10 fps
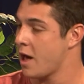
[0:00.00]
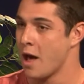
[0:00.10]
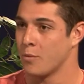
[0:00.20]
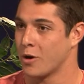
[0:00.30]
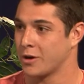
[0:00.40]

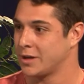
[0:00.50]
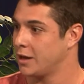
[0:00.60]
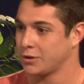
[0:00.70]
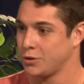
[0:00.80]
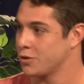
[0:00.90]
and where does
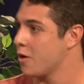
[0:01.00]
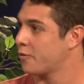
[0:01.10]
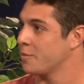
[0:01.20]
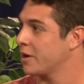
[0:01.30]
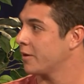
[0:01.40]
LSU go
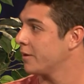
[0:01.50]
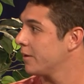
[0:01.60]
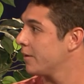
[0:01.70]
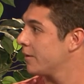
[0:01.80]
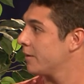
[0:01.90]
from here? I